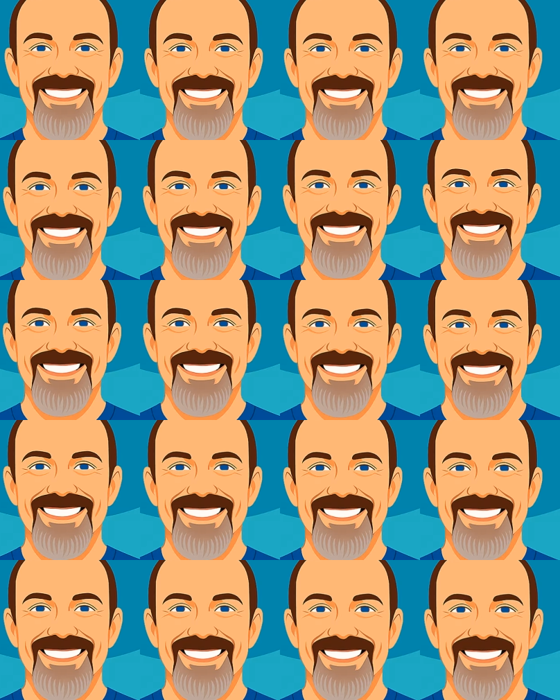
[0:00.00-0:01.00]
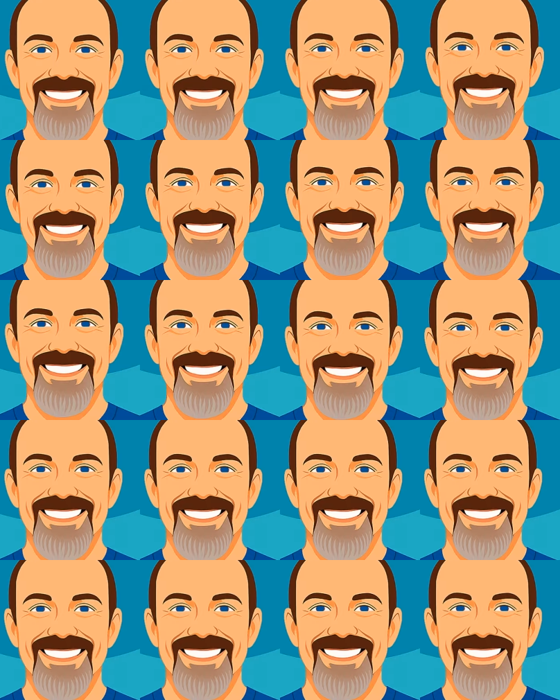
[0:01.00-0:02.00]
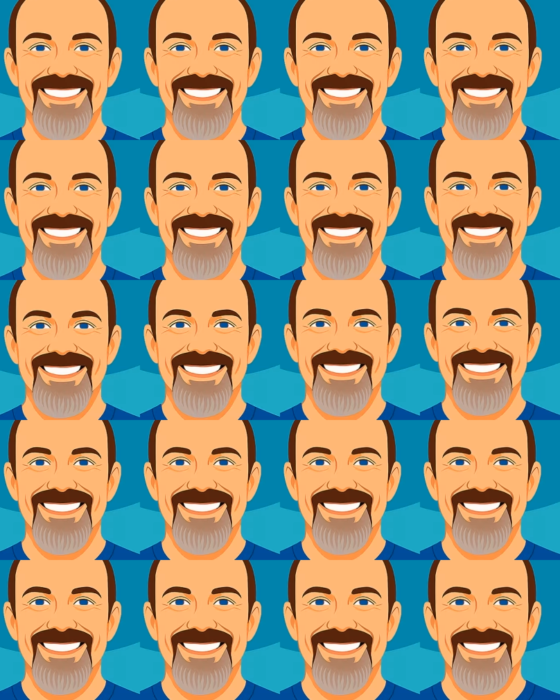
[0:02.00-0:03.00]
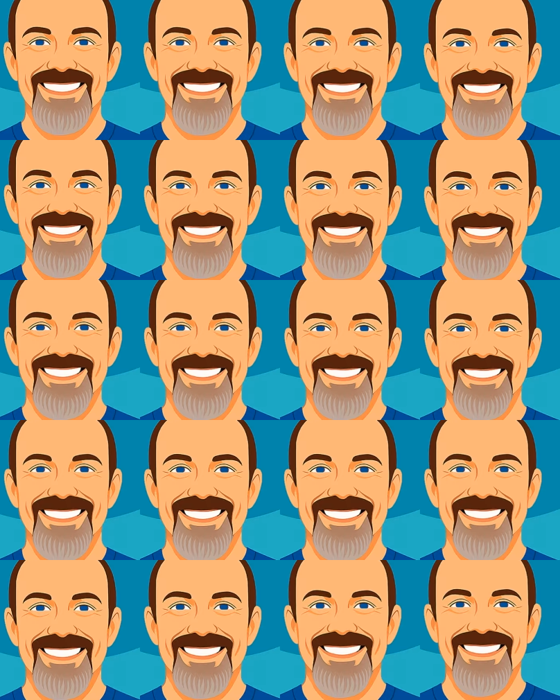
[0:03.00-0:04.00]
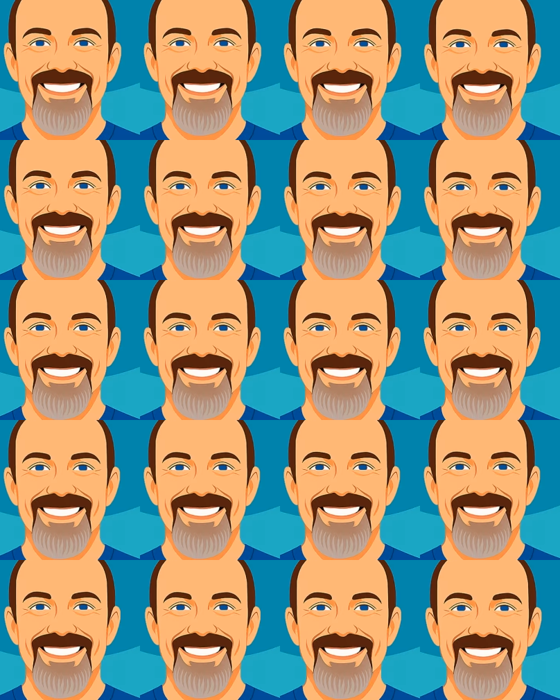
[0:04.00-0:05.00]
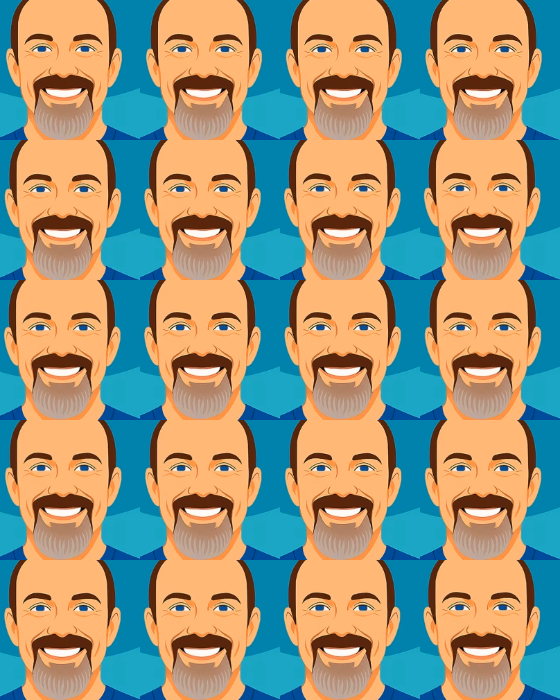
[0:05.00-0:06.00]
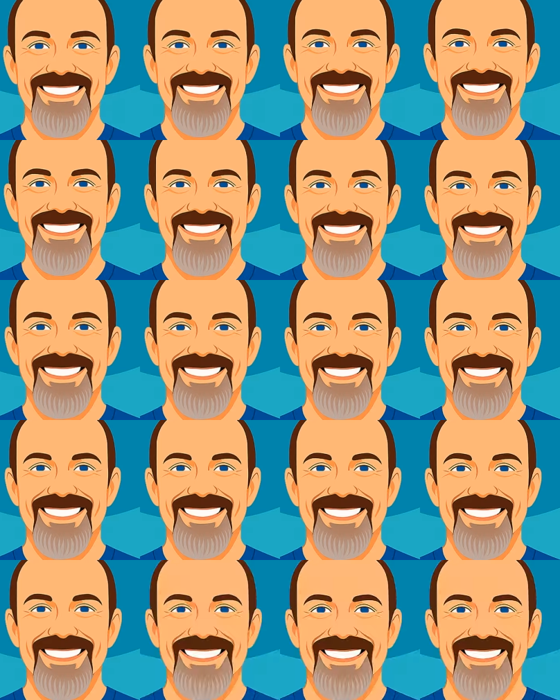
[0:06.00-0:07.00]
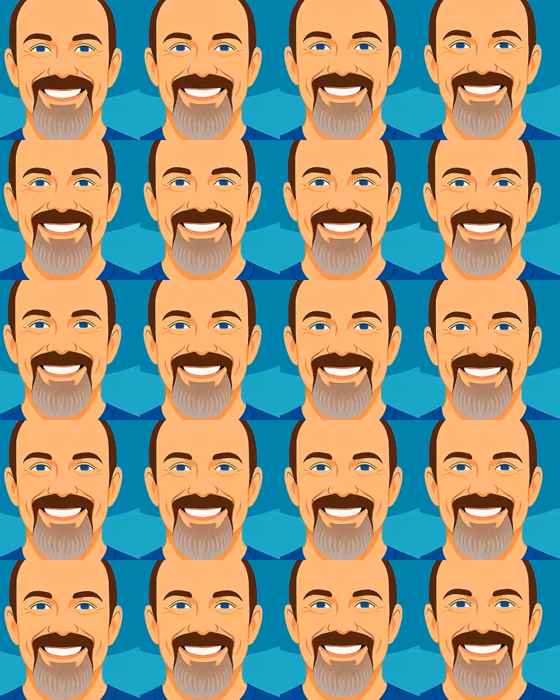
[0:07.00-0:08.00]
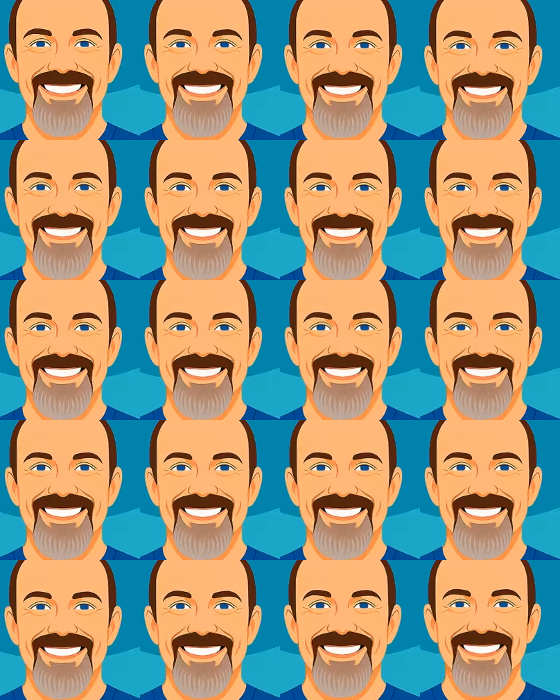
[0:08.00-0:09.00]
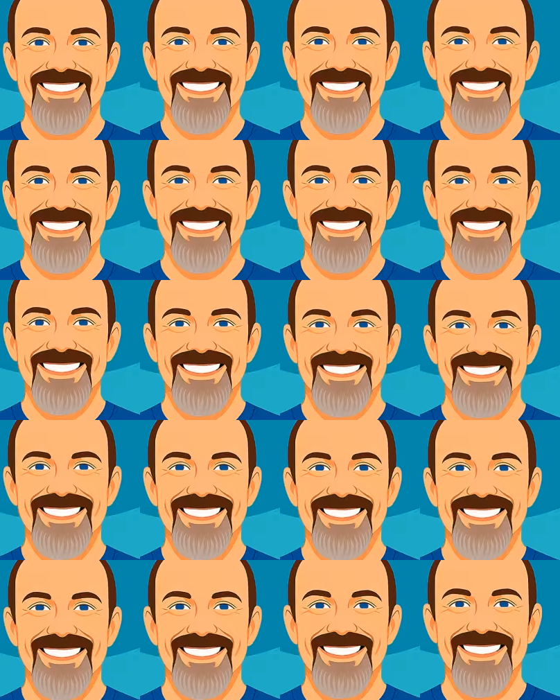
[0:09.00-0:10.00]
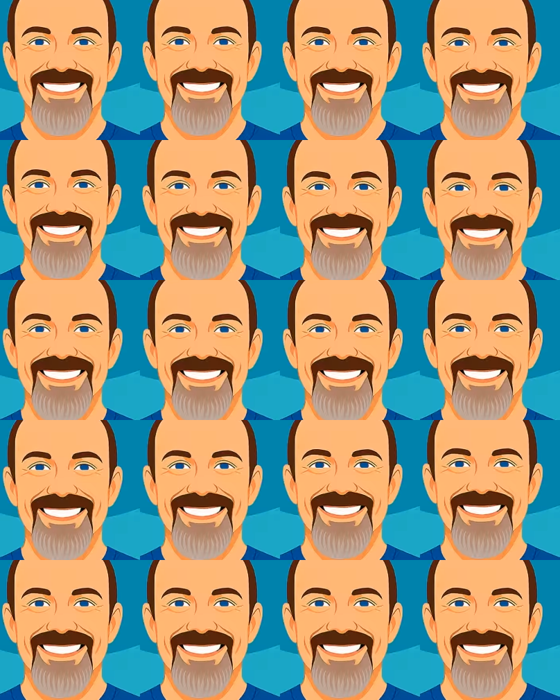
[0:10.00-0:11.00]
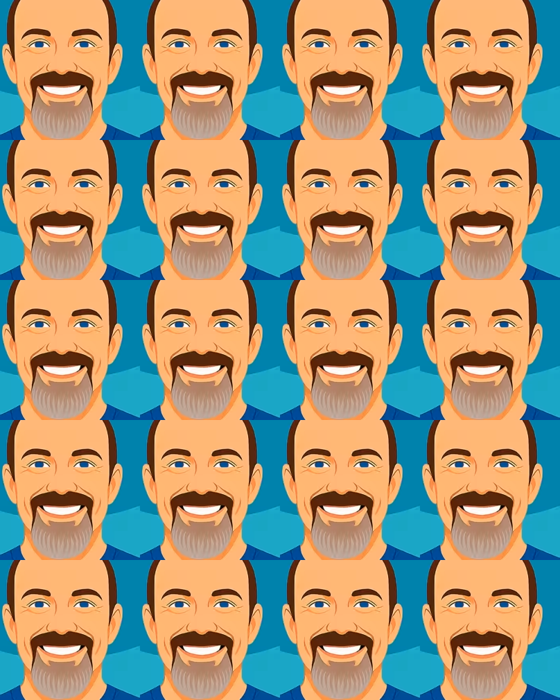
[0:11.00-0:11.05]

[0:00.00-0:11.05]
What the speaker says: Thanks for listening. If this episode helped you, take a second to subscribe and leave a review. It's the best way to support the show. Also, be sure to check the show notes for any links and resources mentioned in this episode.